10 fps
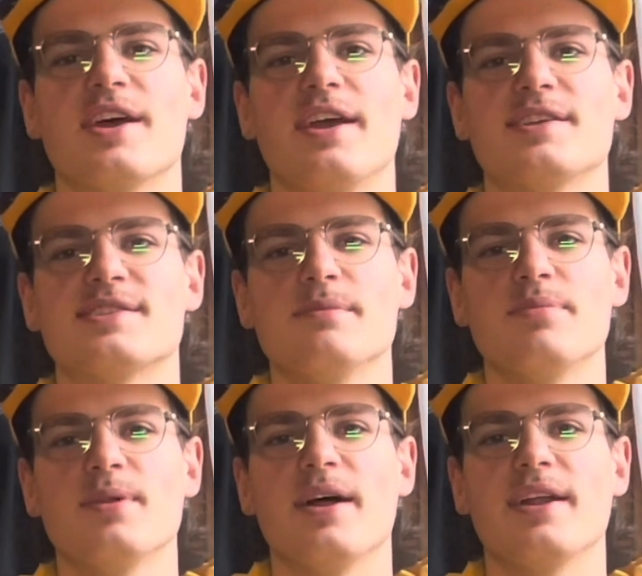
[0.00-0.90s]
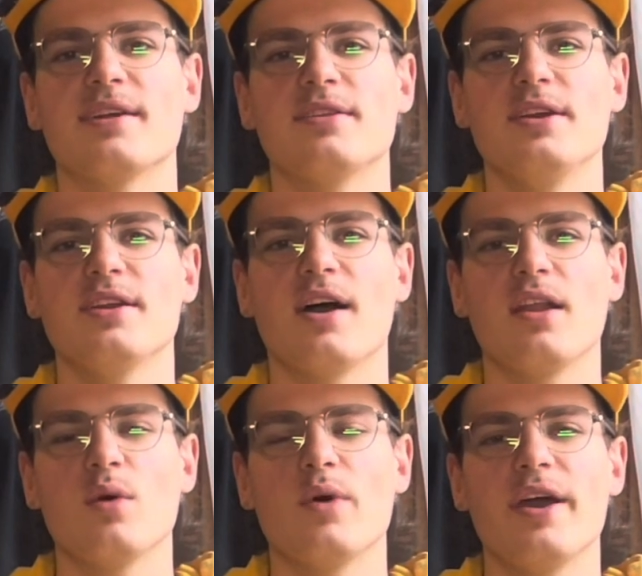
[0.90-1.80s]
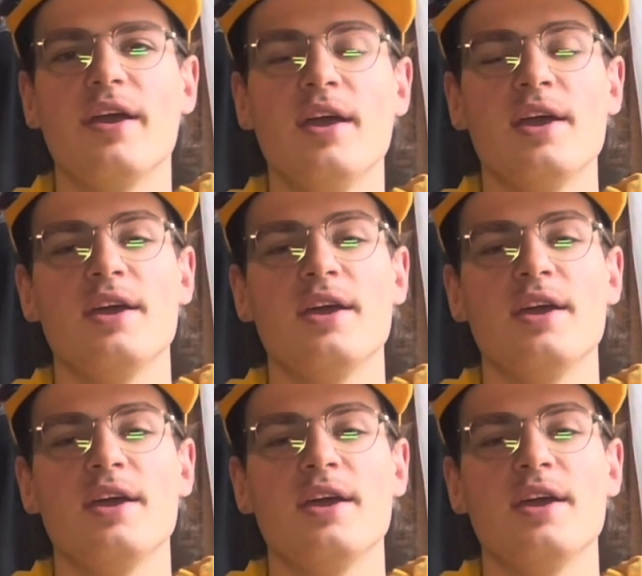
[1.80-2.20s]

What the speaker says: a simple and clean colorway.